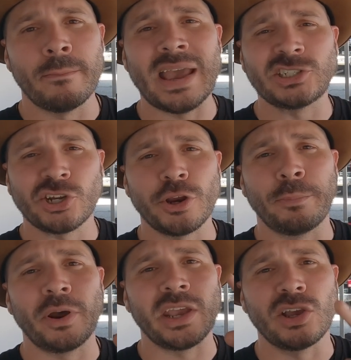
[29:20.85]
make sure you're
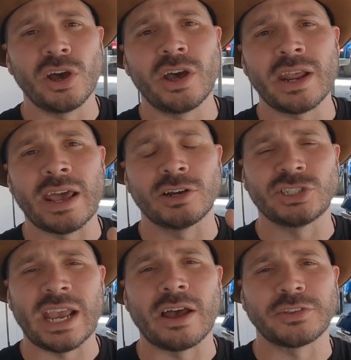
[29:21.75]
putting good
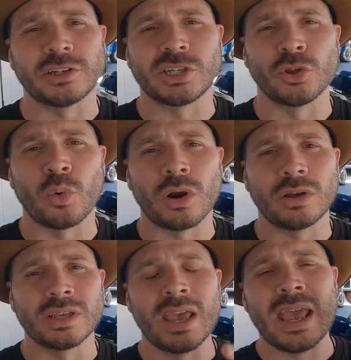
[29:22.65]
energy out there into the world